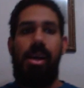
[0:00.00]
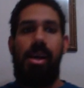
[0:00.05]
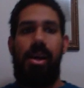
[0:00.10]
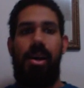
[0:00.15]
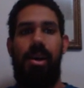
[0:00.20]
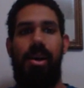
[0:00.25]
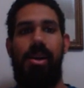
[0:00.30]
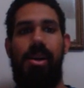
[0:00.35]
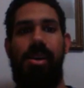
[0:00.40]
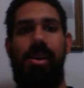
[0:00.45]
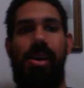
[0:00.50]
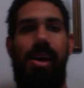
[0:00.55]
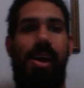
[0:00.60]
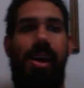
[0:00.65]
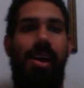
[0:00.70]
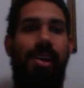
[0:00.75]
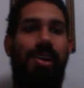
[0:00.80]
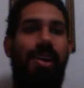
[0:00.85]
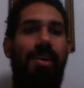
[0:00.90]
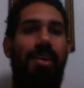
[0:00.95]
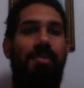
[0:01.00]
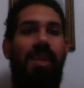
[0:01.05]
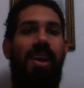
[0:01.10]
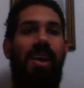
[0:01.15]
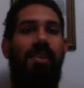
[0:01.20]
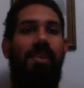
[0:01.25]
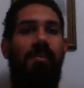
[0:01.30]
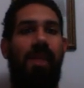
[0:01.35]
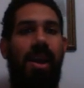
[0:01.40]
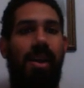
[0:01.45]
I come
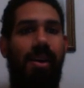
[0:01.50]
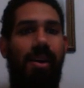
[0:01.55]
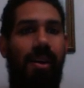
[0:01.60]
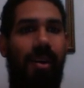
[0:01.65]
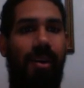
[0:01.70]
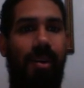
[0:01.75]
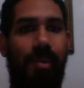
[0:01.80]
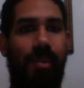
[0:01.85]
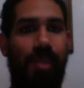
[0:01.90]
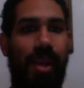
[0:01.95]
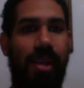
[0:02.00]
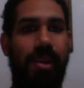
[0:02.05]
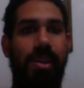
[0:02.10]
out of my home